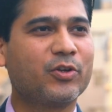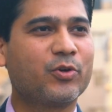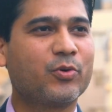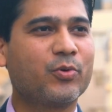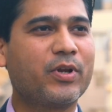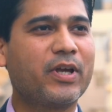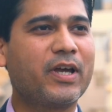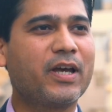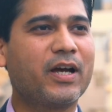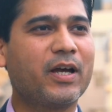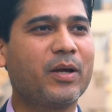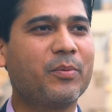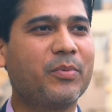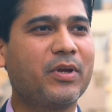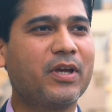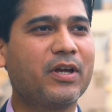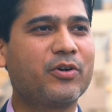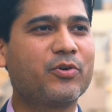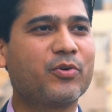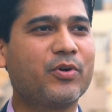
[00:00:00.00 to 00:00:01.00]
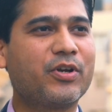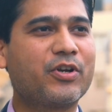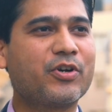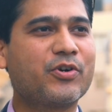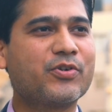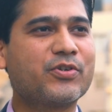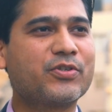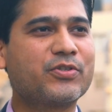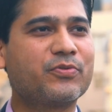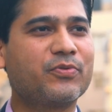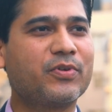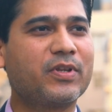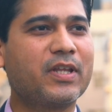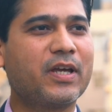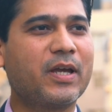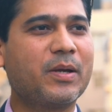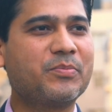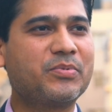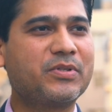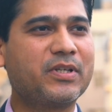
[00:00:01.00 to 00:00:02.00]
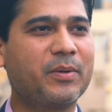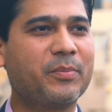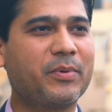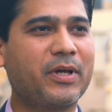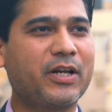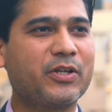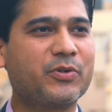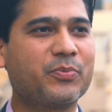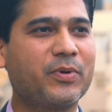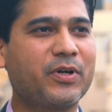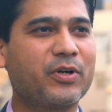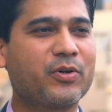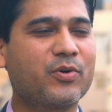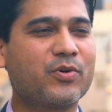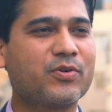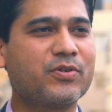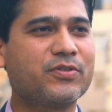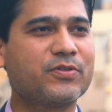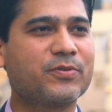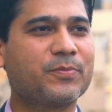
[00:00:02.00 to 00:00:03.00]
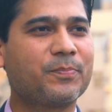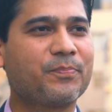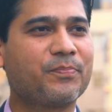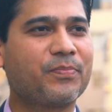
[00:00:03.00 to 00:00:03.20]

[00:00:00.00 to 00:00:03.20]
Today I am here to introduce with the MCA Management course.